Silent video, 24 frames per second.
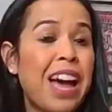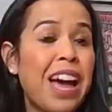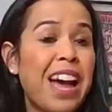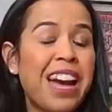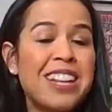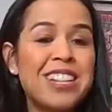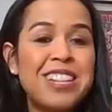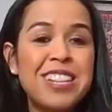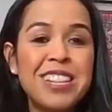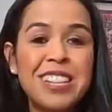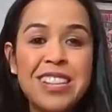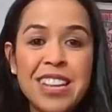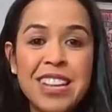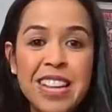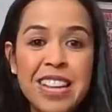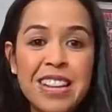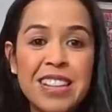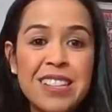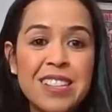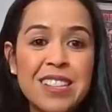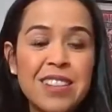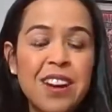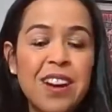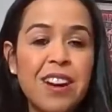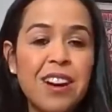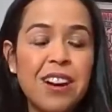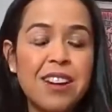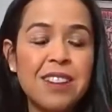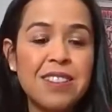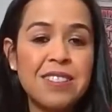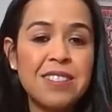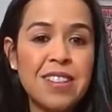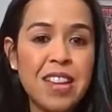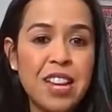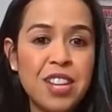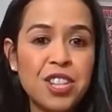And to kickstart our
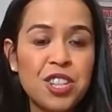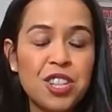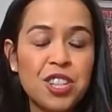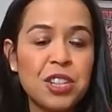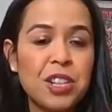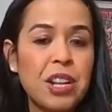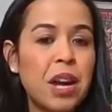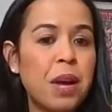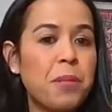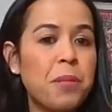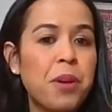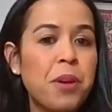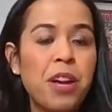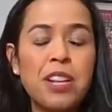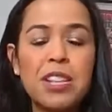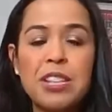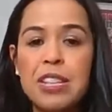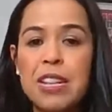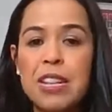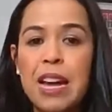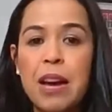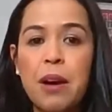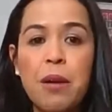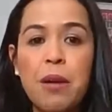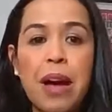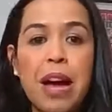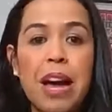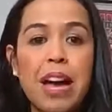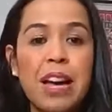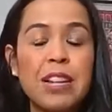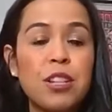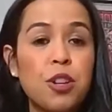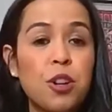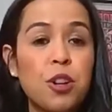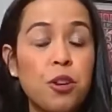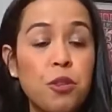session, I'm going to now
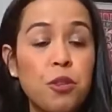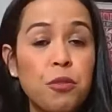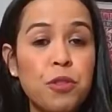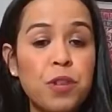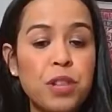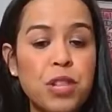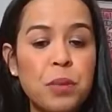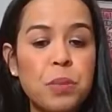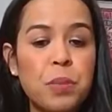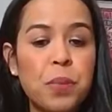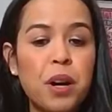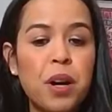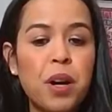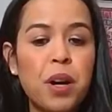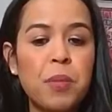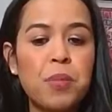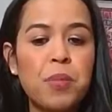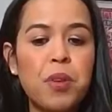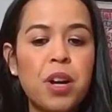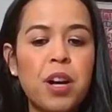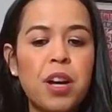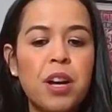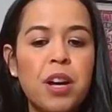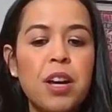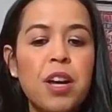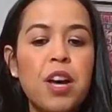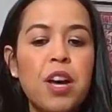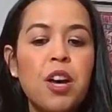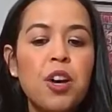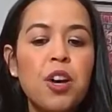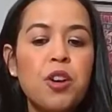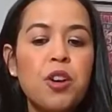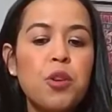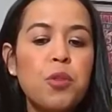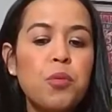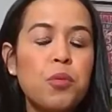hand over to Barbara,
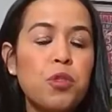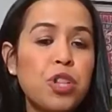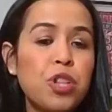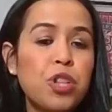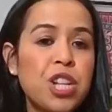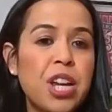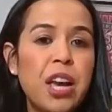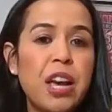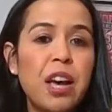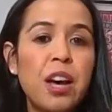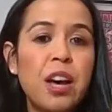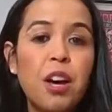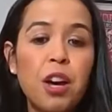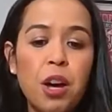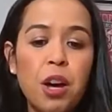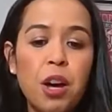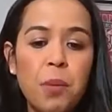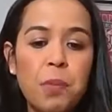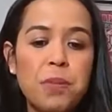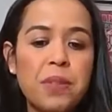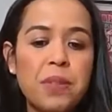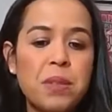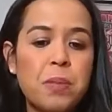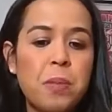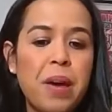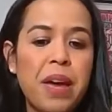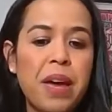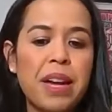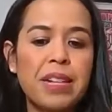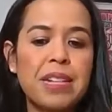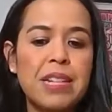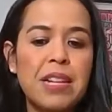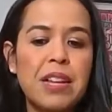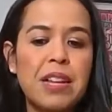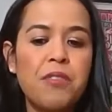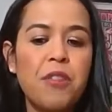who will share her
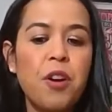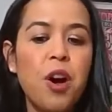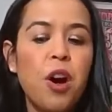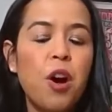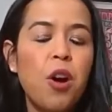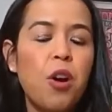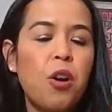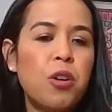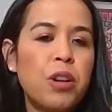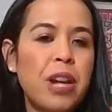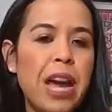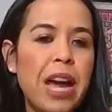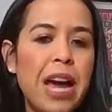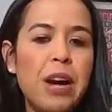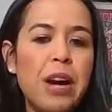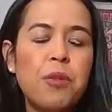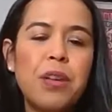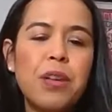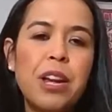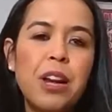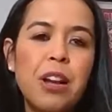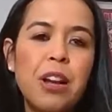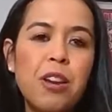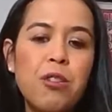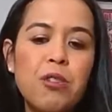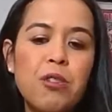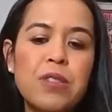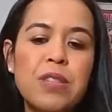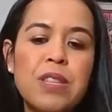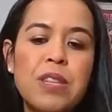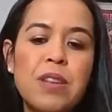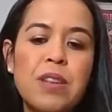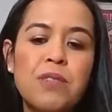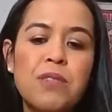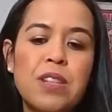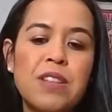perspective on how
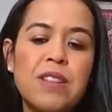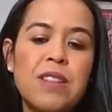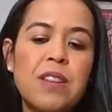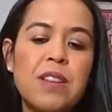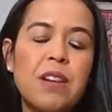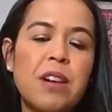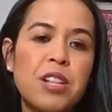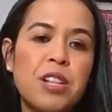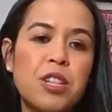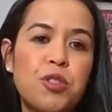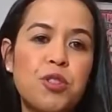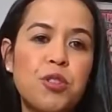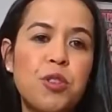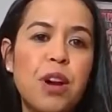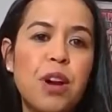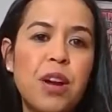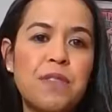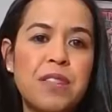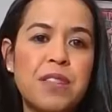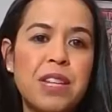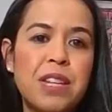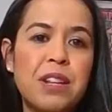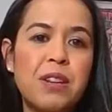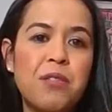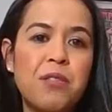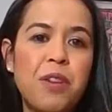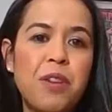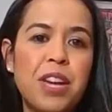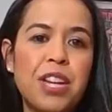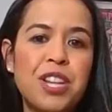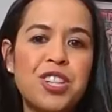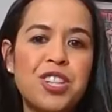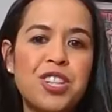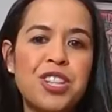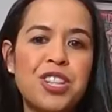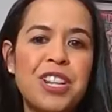inclusive design drives
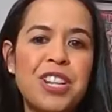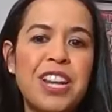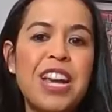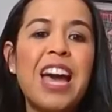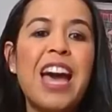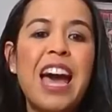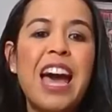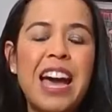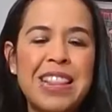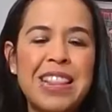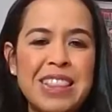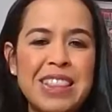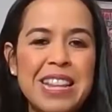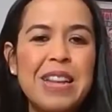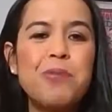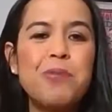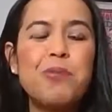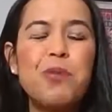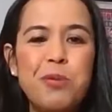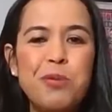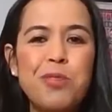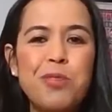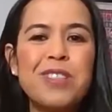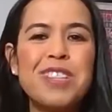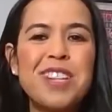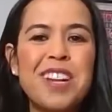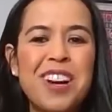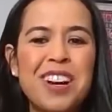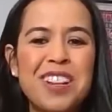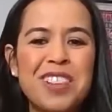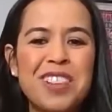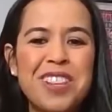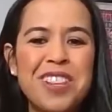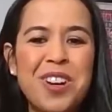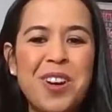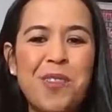innovation. And then we will
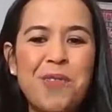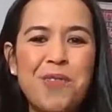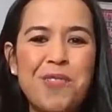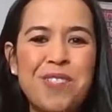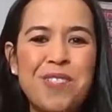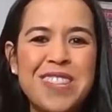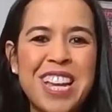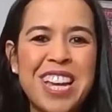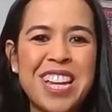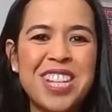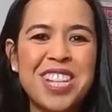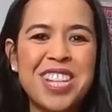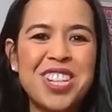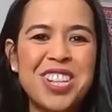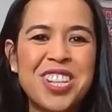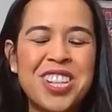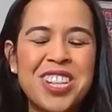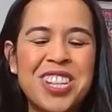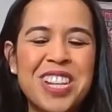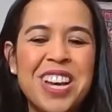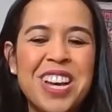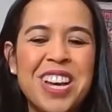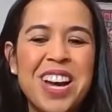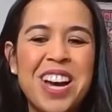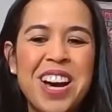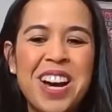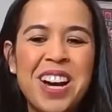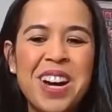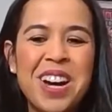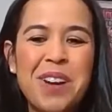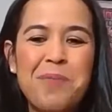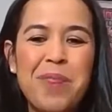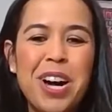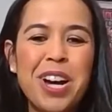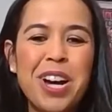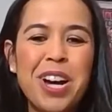start the conversation
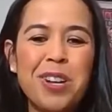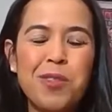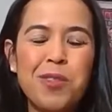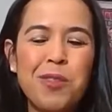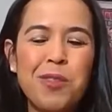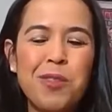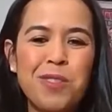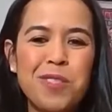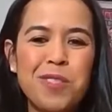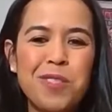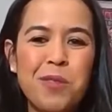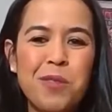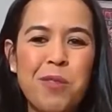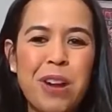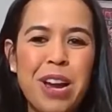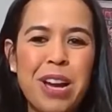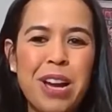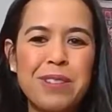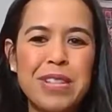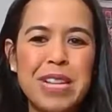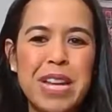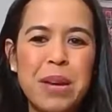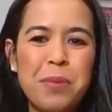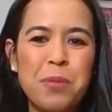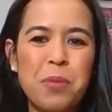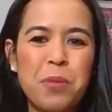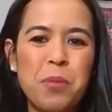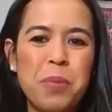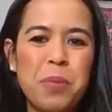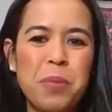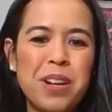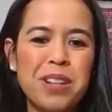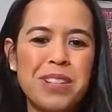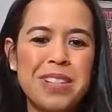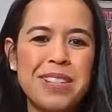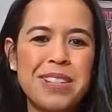across the roundtable
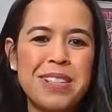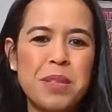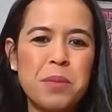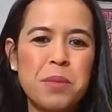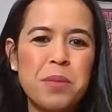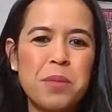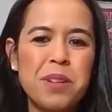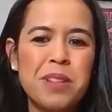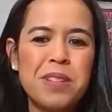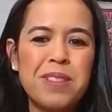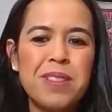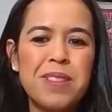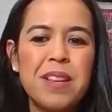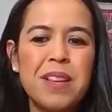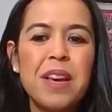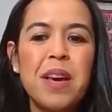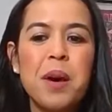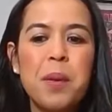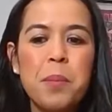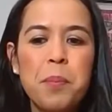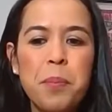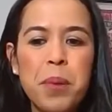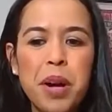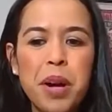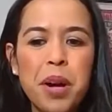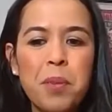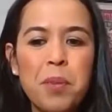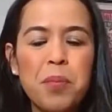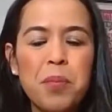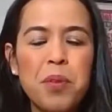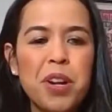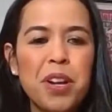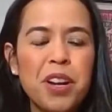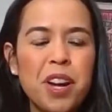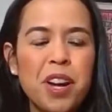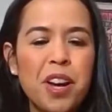participants.
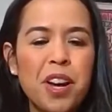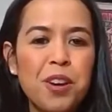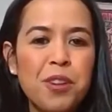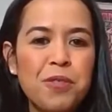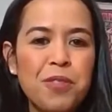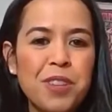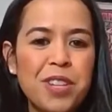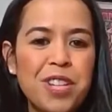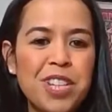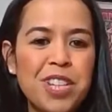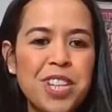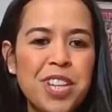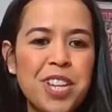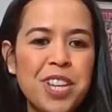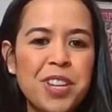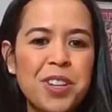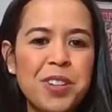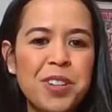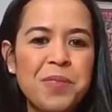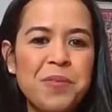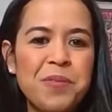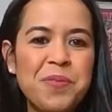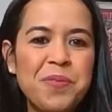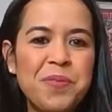Barbara, over to you.